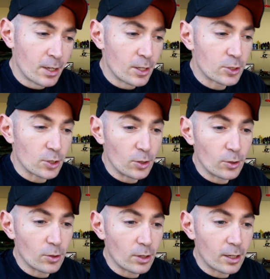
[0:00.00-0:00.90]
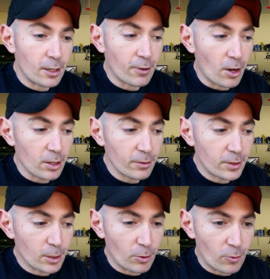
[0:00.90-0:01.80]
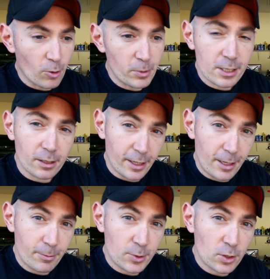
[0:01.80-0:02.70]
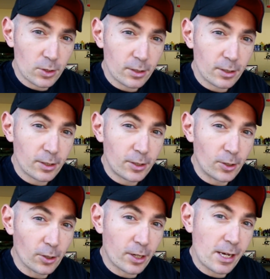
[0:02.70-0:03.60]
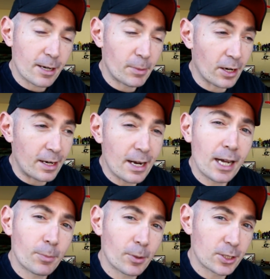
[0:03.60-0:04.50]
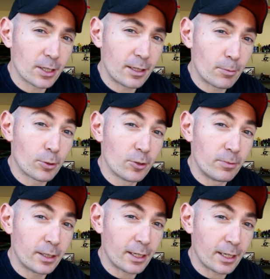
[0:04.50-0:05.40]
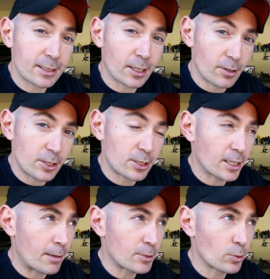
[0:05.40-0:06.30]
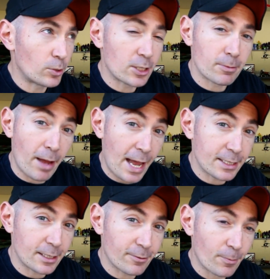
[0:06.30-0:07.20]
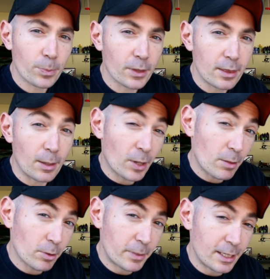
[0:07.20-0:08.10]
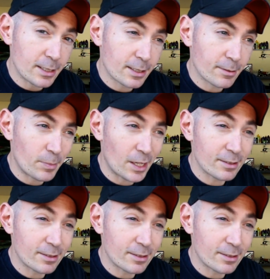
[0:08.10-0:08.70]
So of all of their performance claims, you're looking at about a 9% improvement in acceleration times, which is massive. The problem is about